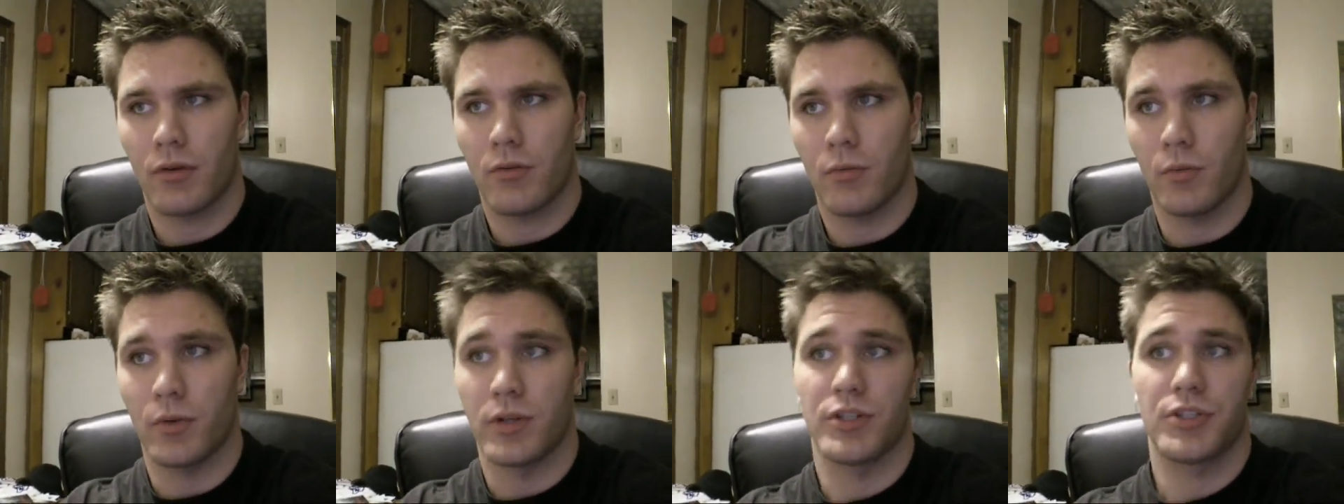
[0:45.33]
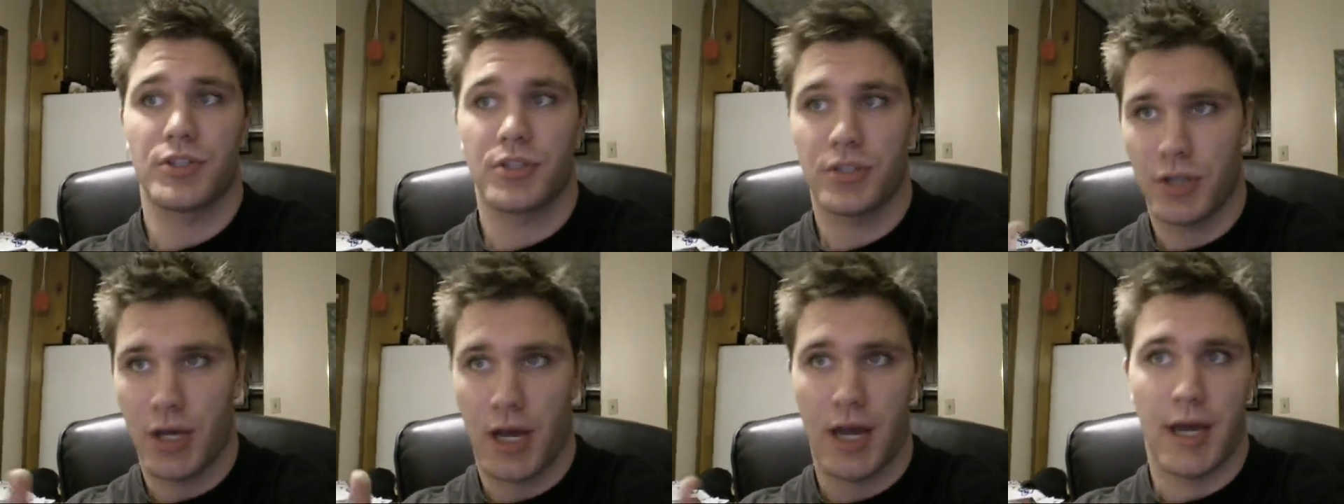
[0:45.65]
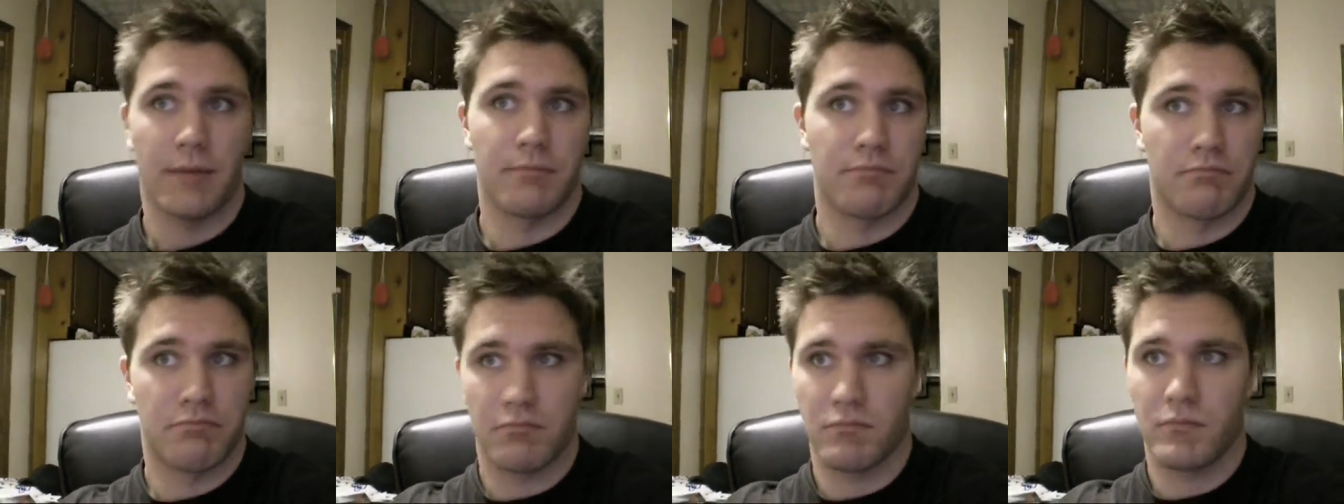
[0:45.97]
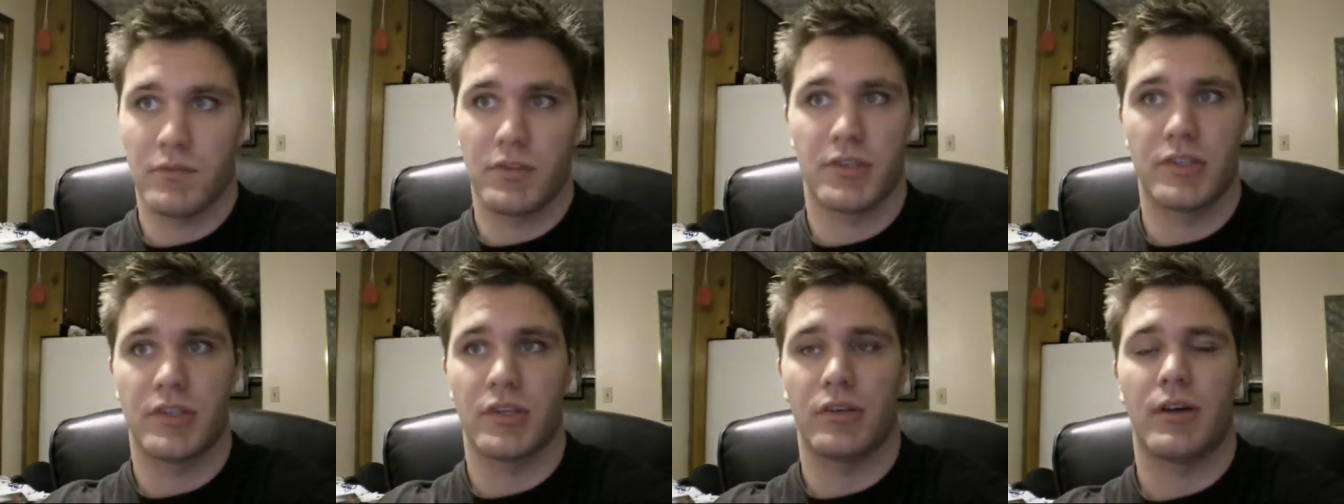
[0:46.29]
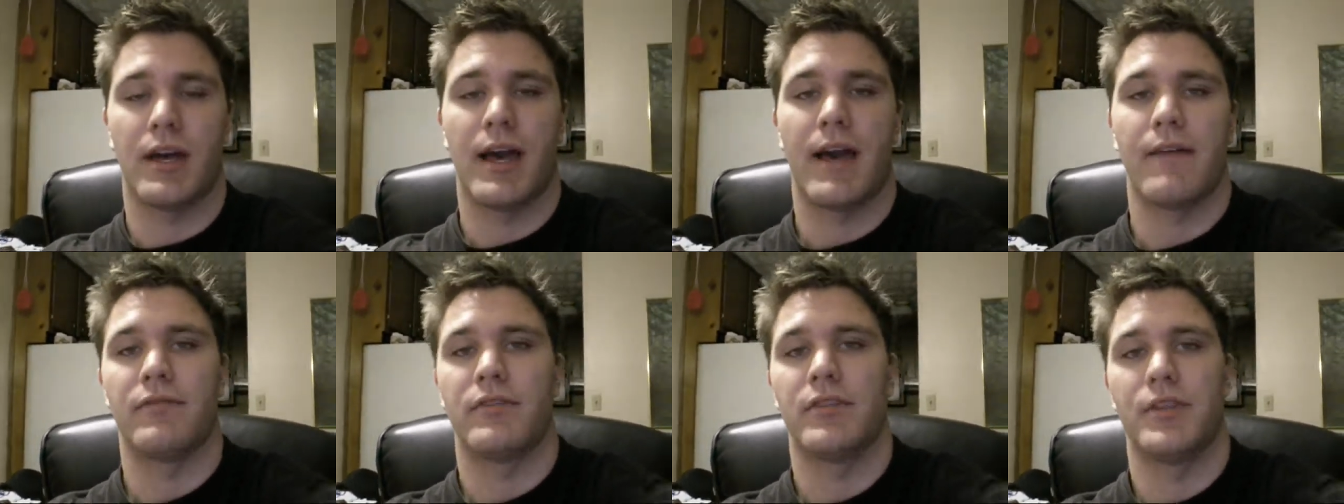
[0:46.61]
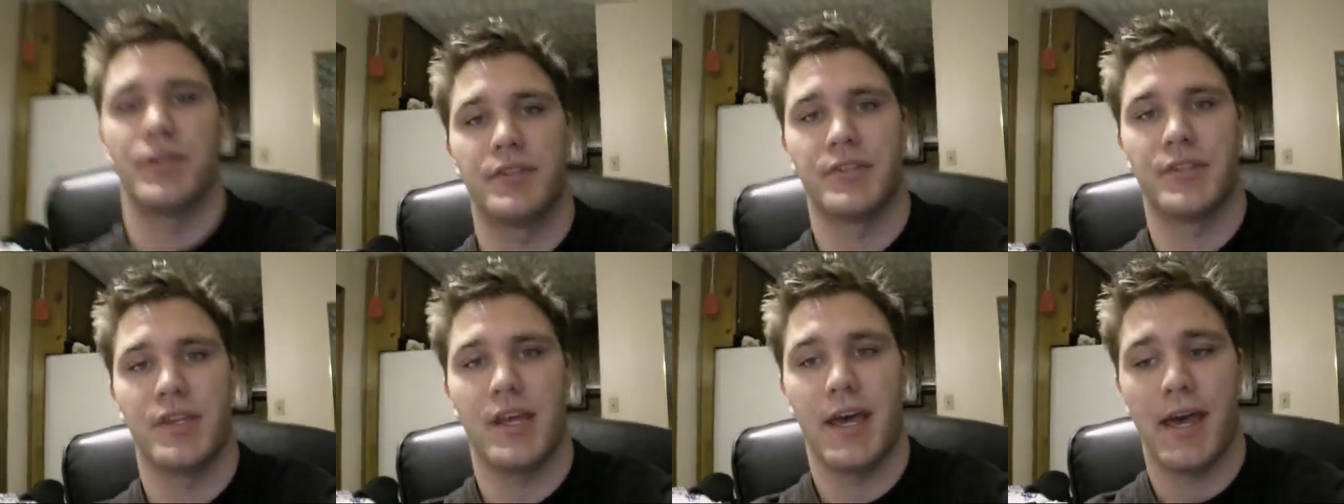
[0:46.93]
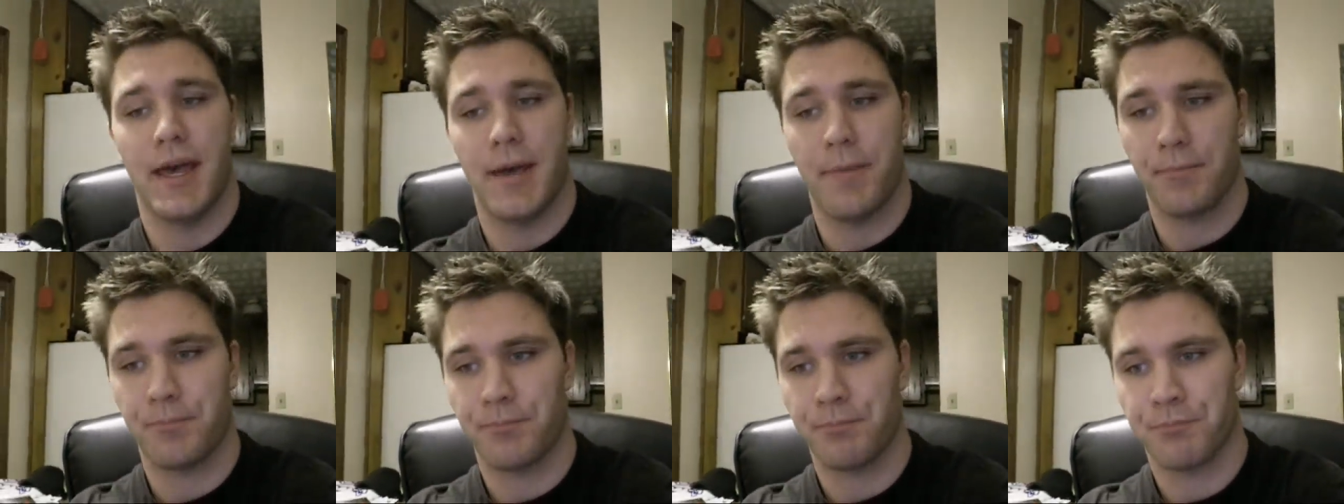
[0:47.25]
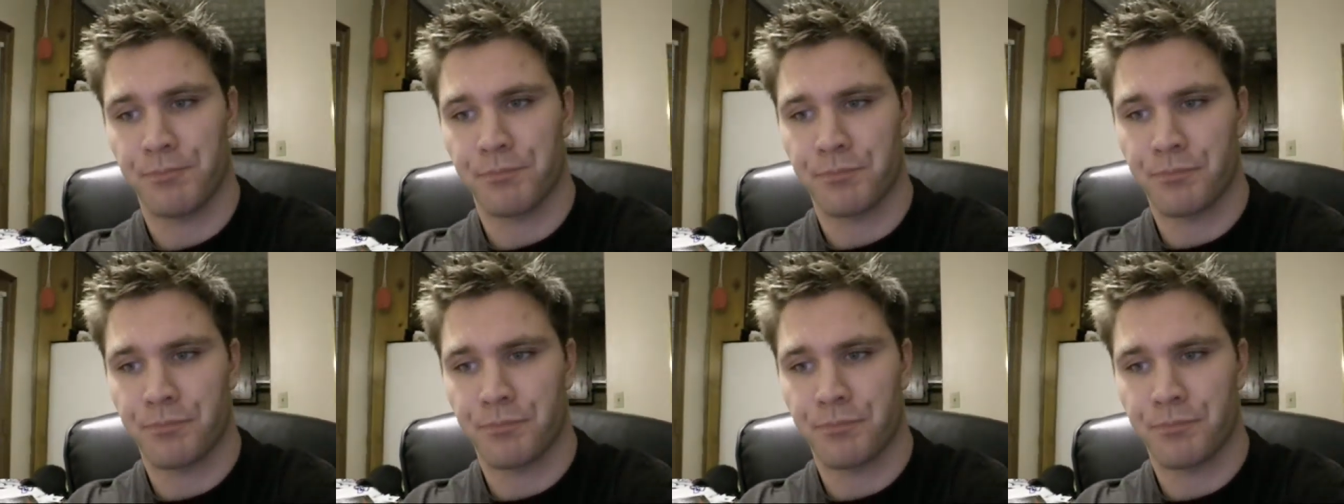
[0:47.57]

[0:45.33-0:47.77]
which I still have to this day.